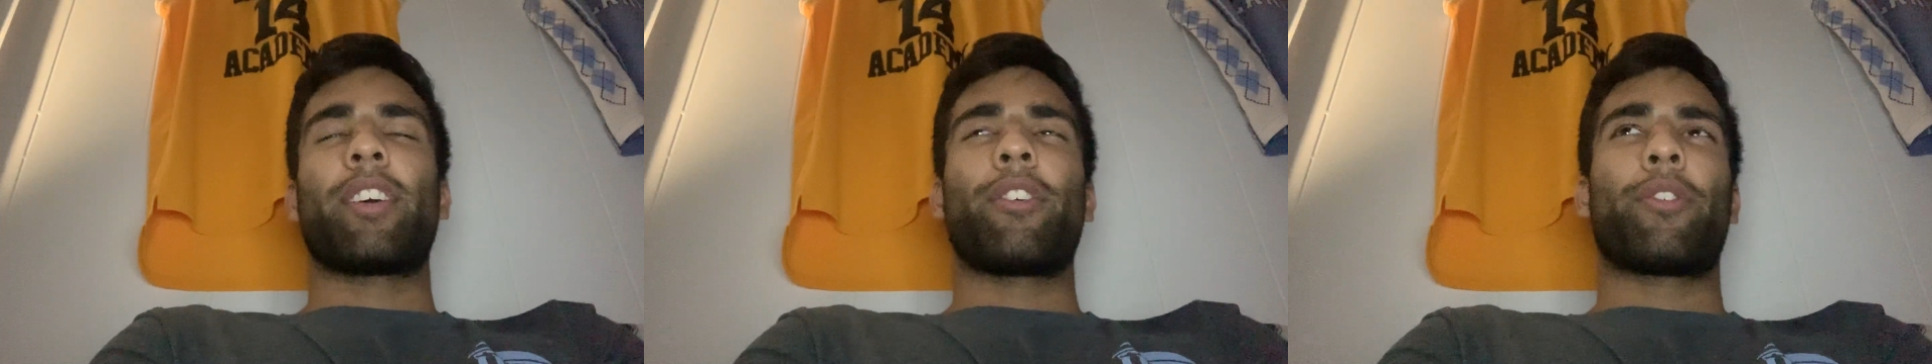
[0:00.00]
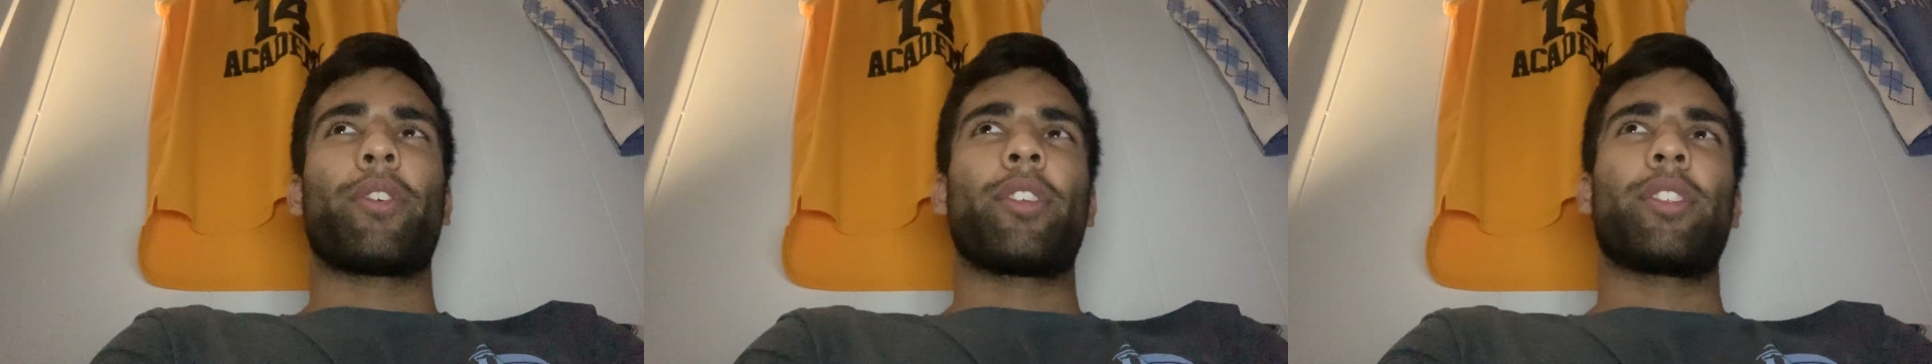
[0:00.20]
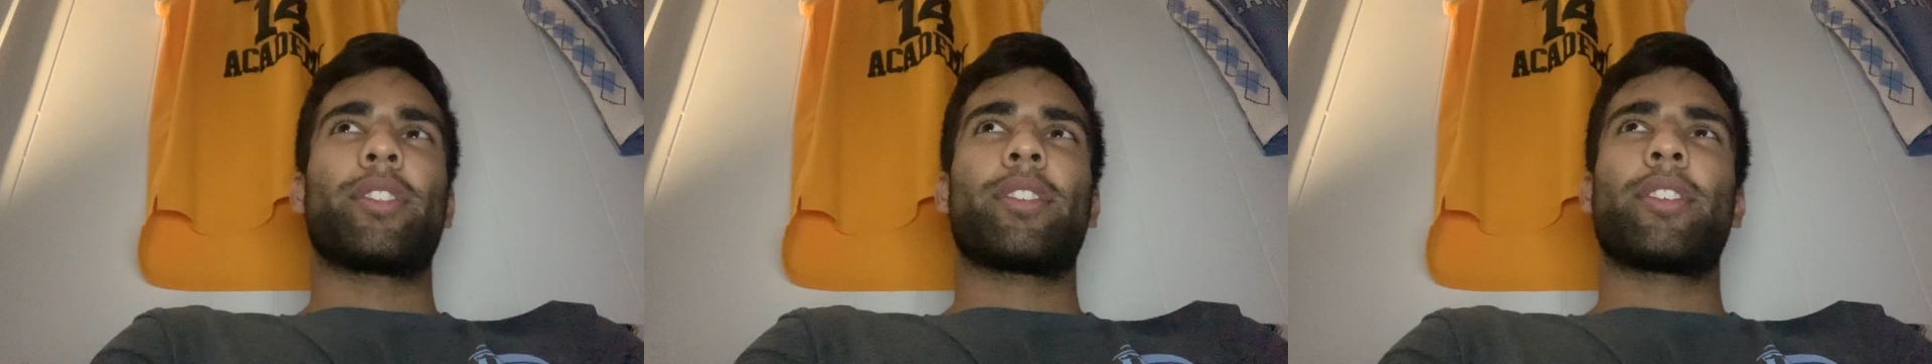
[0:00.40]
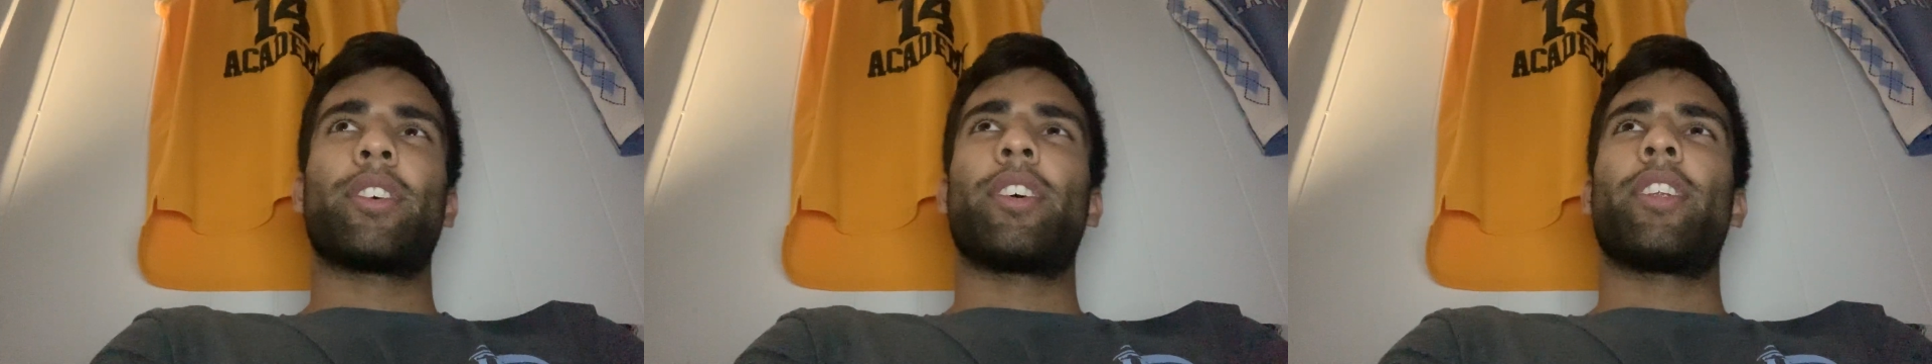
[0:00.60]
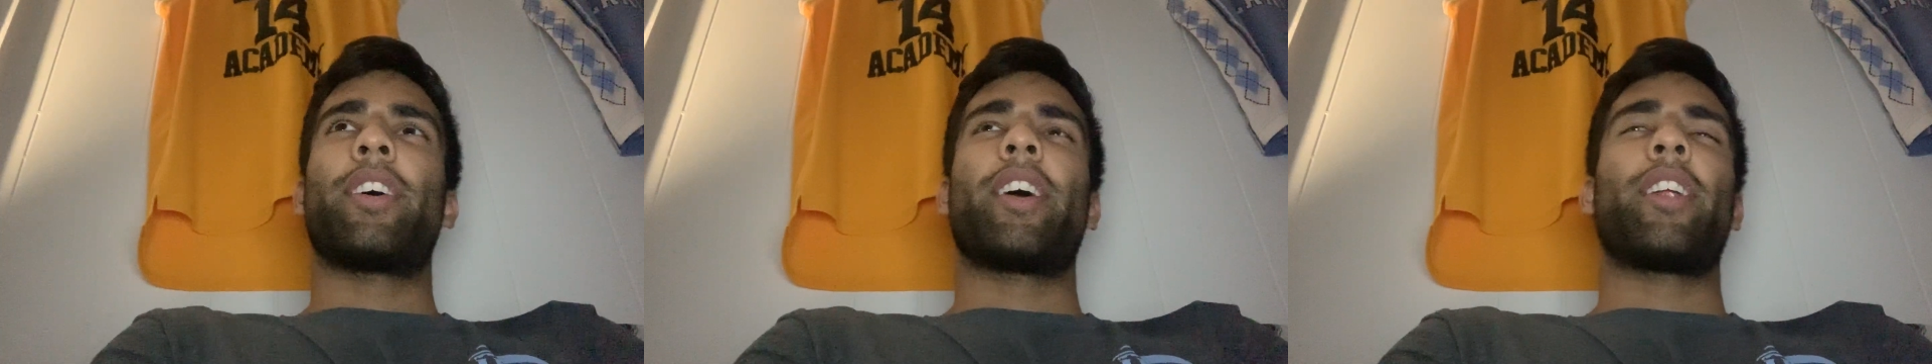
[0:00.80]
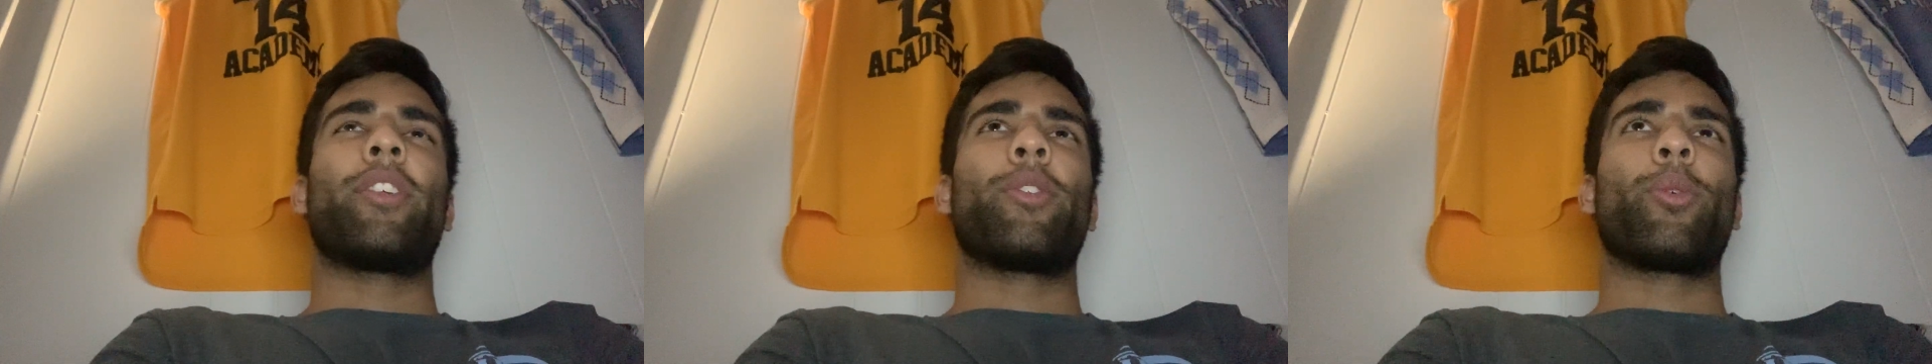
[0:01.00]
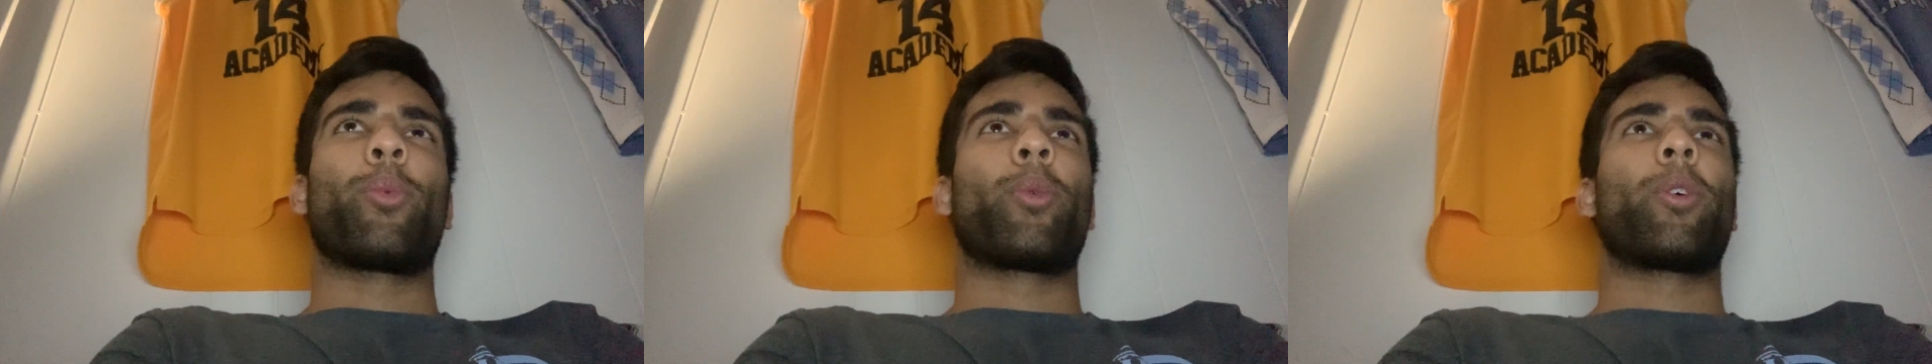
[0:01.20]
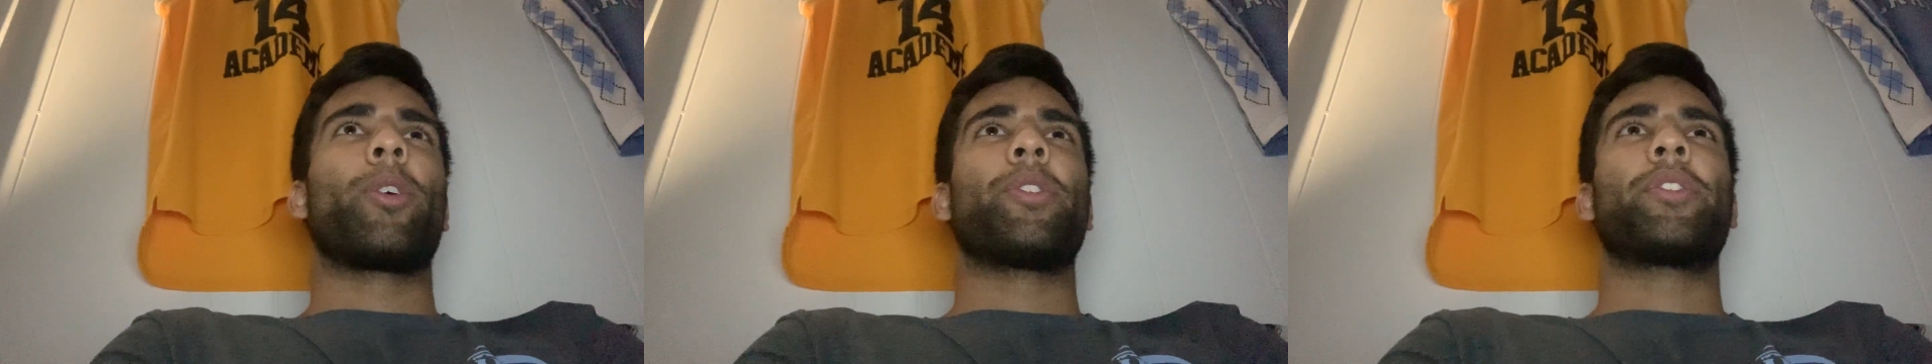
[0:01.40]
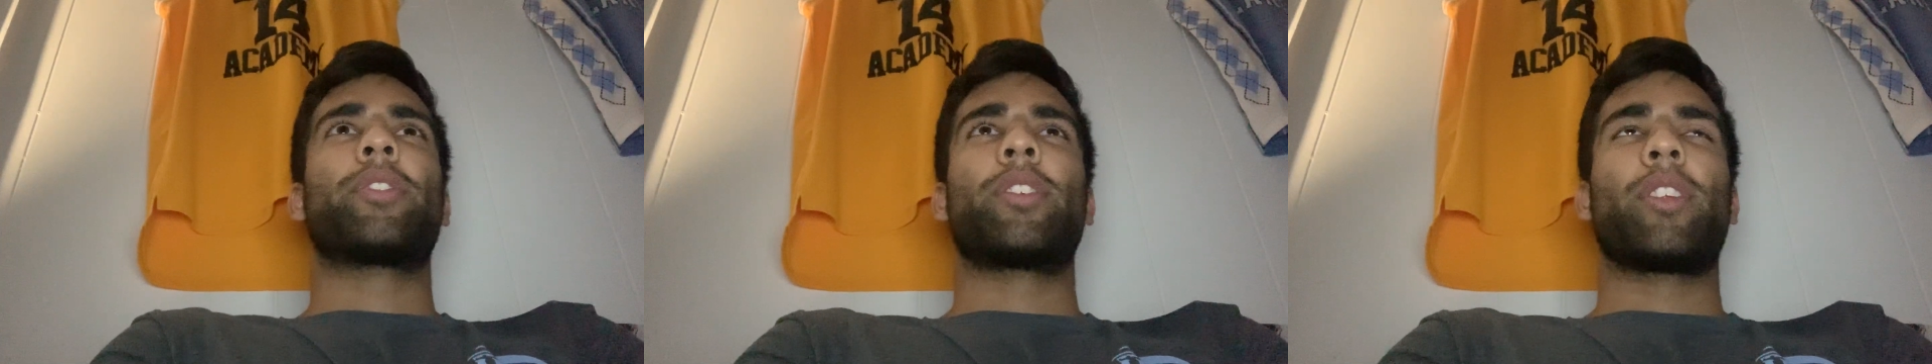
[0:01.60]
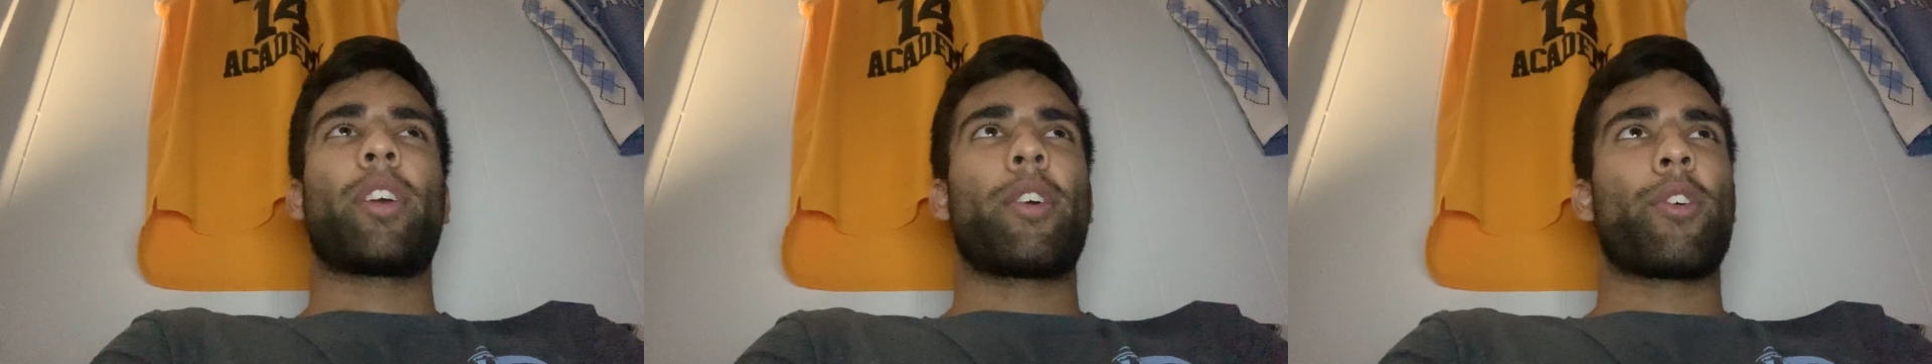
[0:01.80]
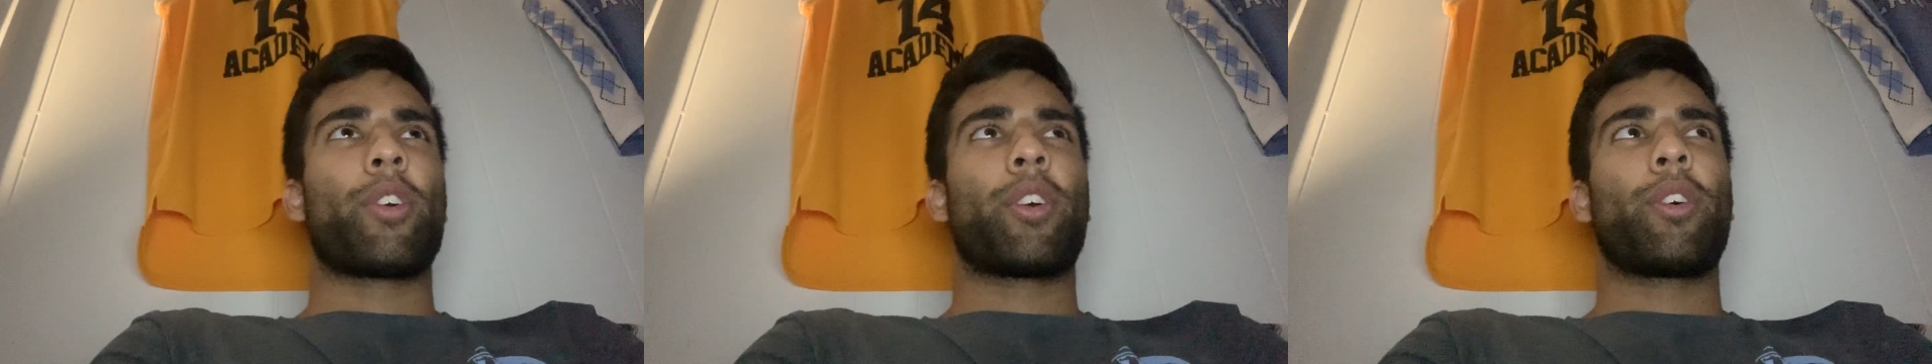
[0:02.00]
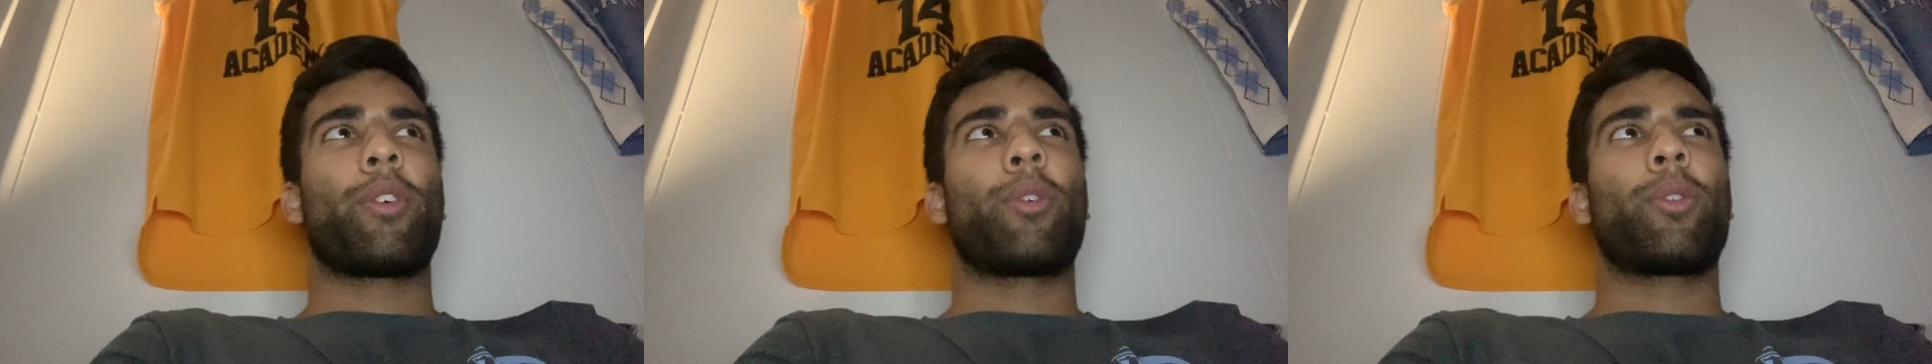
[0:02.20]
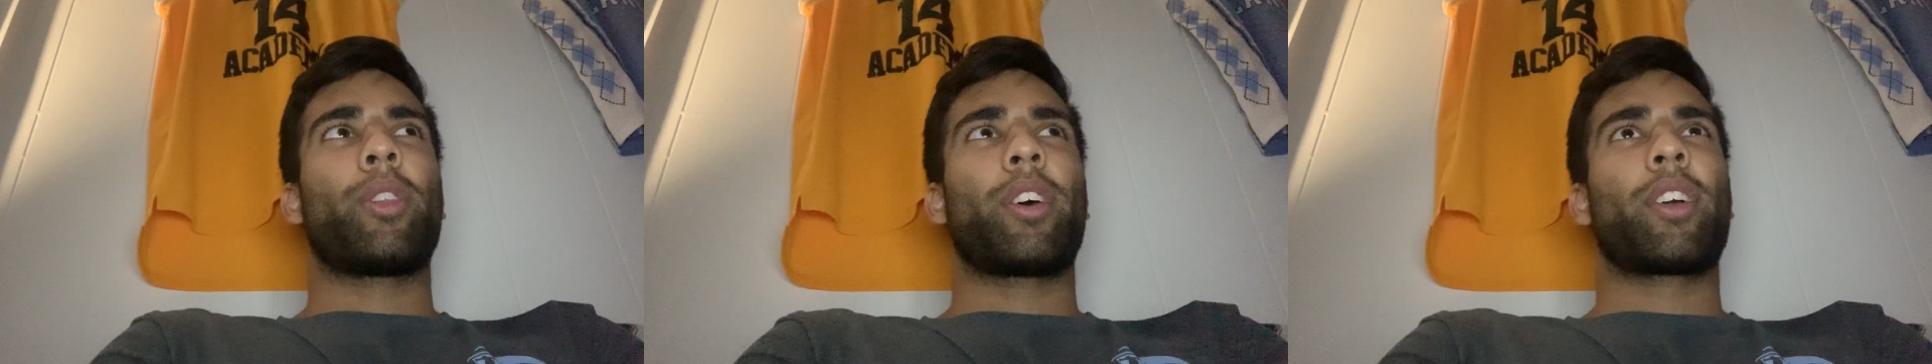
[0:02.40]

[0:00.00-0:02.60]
if it's in an end of the world scenario,